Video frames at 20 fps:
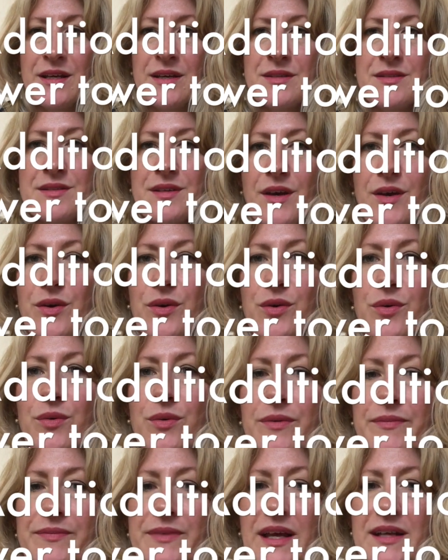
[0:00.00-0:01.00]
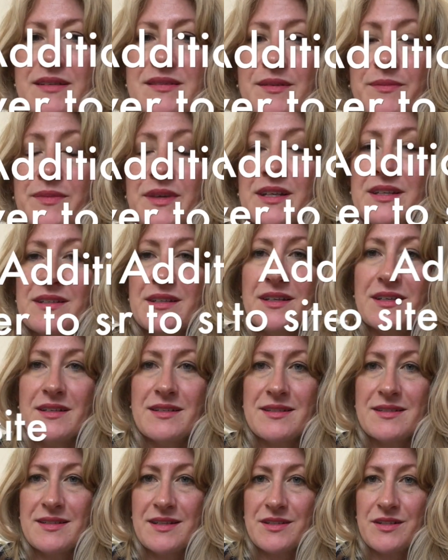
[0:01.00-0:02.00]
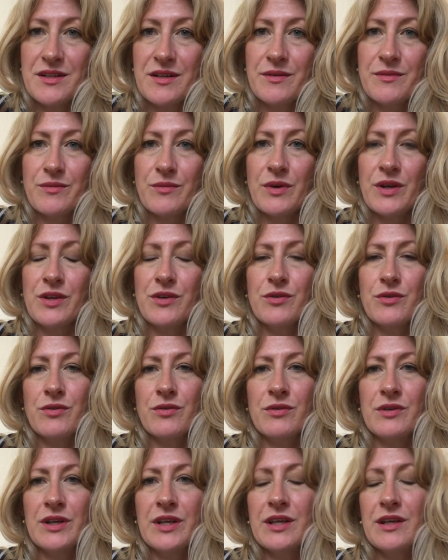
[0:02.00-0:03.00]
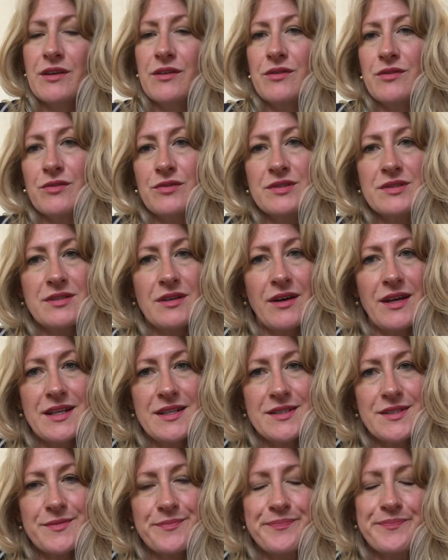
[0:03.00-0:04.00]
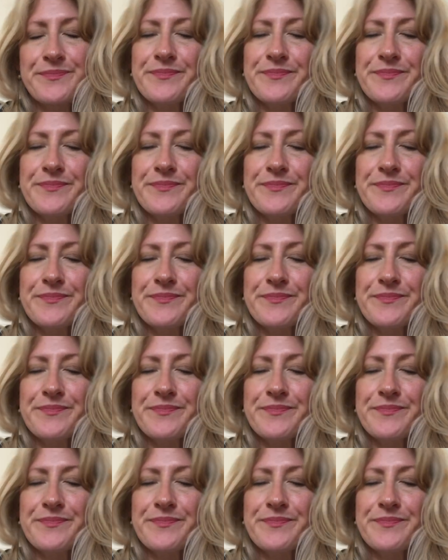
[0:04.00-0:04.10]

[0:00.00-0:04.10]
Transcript: So that's something to consider when you're looking at your site.